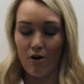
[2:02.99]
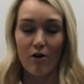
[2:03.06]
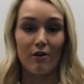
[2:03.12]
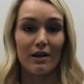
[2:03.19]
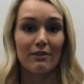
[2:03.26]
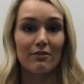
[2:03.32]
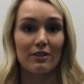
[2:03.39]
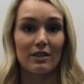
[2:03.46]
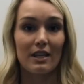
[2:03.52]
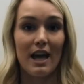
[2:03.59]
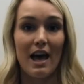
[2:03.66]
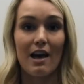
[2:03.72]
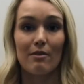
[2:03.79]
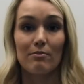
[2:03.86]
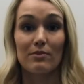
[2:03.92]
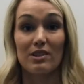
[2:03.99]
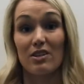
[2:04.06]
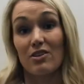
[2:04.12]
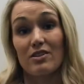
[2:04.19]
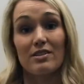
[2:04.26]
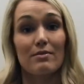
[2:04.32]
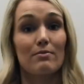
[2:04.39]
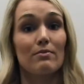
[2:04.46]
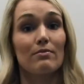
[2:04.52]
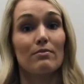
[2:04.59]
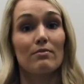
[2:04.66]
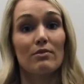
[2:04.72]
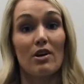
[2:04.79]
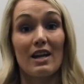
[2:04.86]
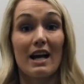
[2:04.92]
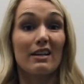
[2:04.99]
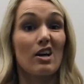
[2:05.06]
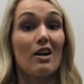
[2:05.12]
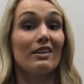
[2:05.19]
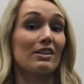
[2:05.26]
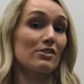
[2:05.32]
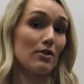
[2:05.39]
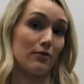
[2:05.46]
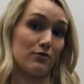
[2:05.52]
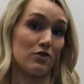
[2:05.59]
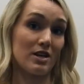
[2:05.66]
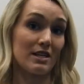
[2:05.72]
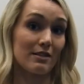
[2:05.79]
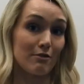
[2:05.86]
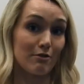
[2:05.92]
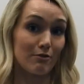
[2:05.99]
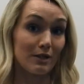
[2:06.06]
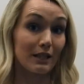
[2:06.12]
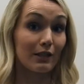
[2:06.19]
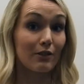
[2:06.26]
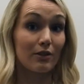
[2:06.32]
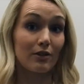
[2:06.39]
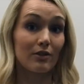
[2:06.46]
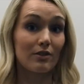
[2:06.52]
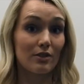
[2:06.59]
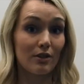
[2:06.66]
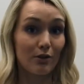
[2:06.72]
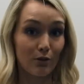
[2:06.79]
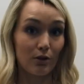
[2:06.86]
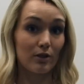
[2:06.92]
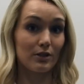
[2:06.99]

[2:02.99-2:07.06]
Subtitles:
Or even some non-alcoholic soft drinks are a really good